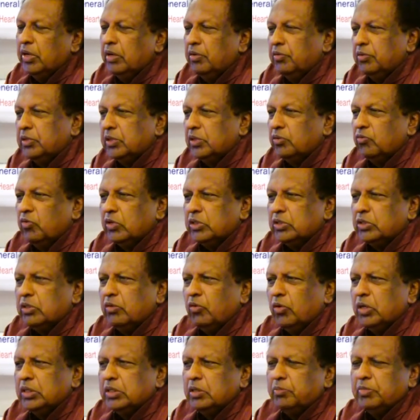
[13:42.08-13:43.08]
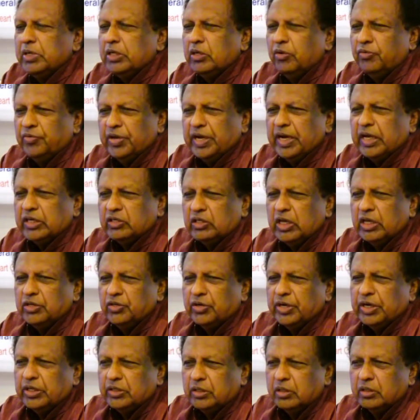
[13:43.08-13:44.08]
was a bit of an
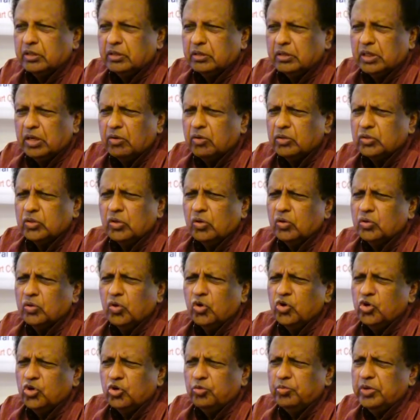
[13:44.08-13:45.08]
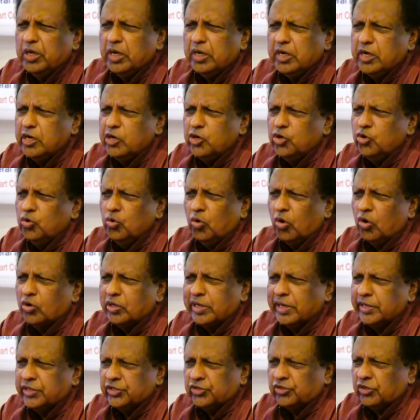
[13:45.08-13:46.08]
exaggeration. There was not going to be any new
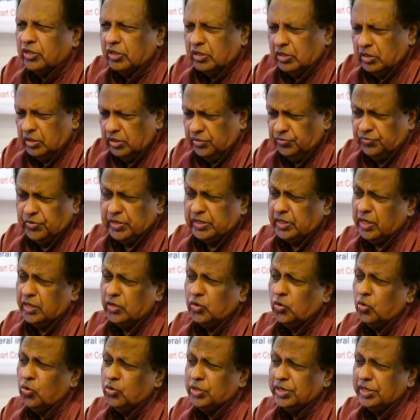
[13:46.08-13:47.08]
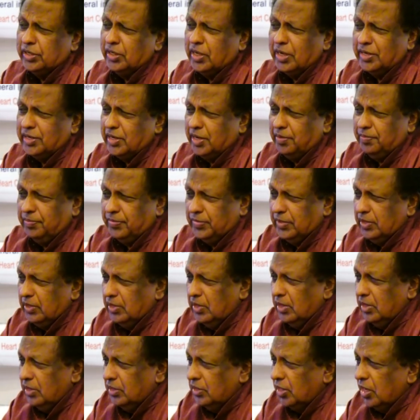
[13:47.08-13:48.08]
orchestra. But I wrote at that time,
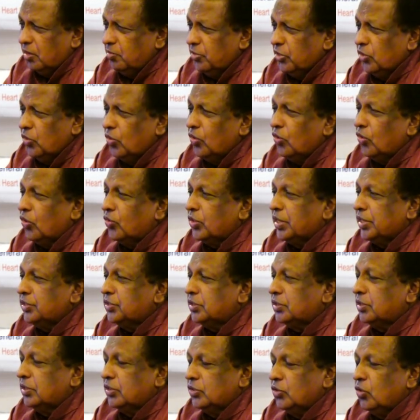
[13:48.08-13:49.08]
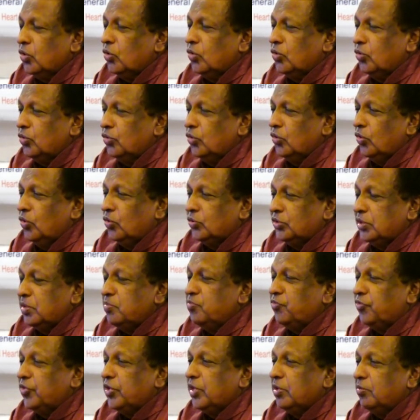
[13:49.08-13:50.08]
there will be no
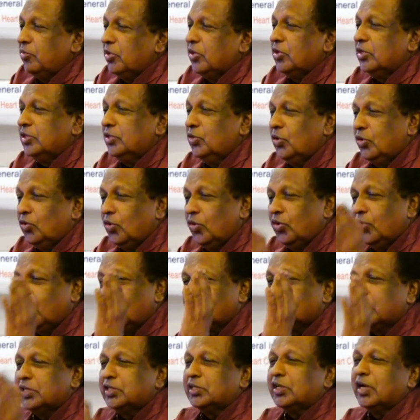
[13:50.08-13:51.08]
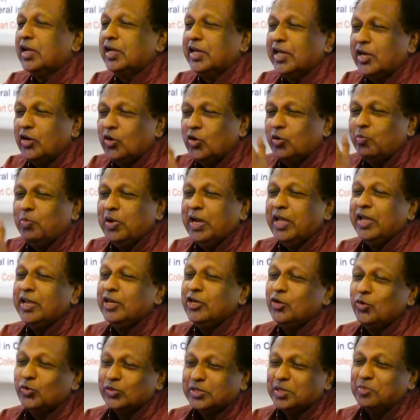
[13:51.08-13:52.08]
symphony because the old orchestra cannot play
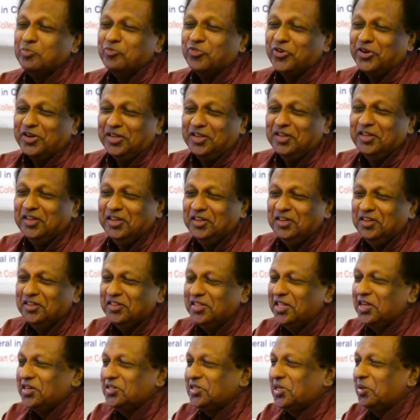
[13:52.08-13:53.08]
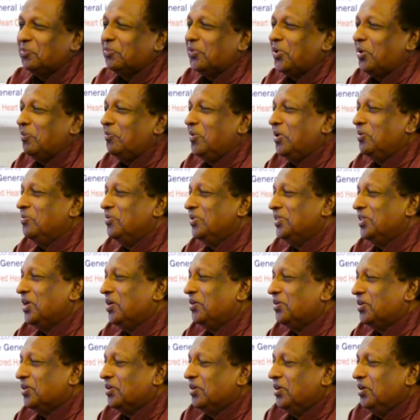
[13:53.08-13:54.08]
a new symphony. That is the problem with
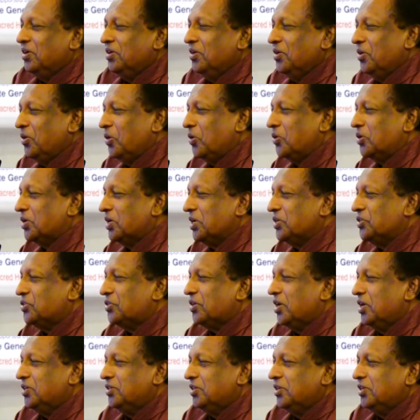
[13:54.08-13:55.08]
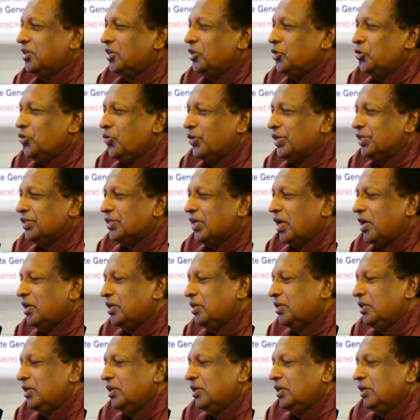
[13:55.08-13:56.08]
our orchestras in the US
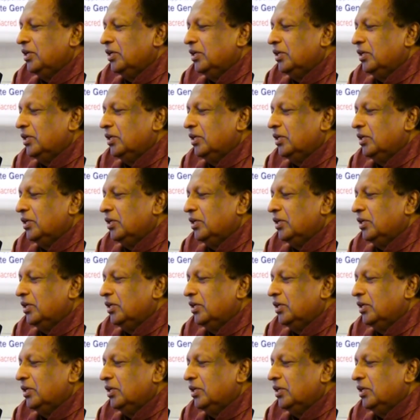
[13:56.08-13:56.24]
and the...